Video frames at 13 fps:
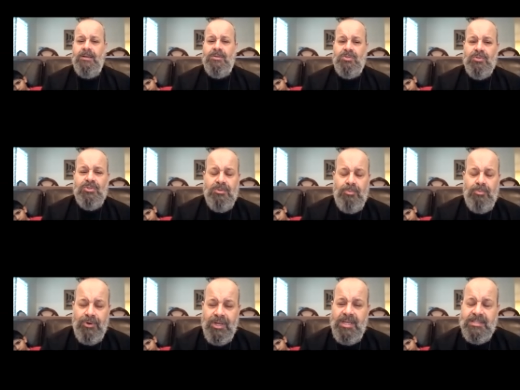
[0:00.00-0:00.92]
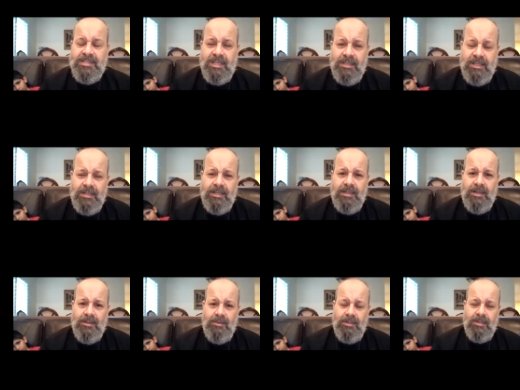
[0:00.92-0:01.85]
So she prays, and then
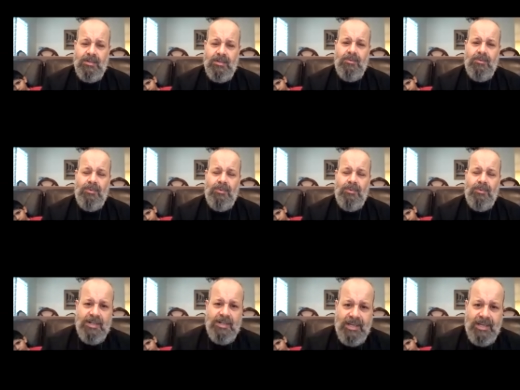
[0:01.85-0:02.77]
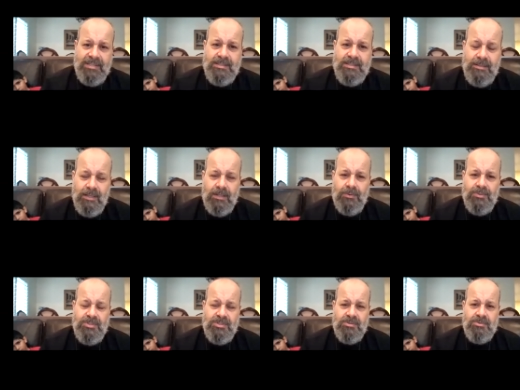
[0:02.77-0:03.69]
on one of the nights, the Lord
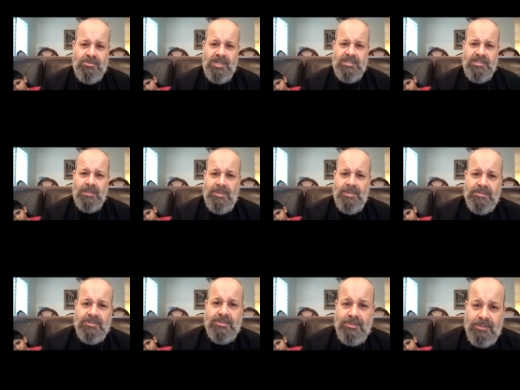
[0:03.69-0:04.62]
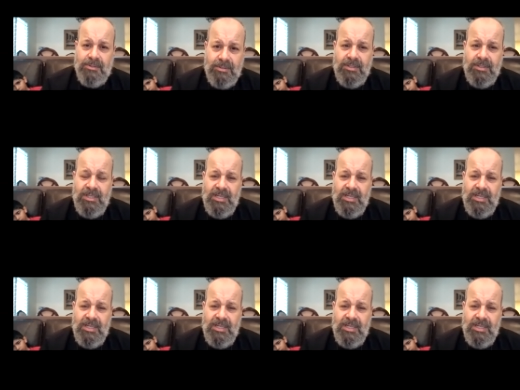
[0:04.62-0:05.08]
Jesus Christ appears to her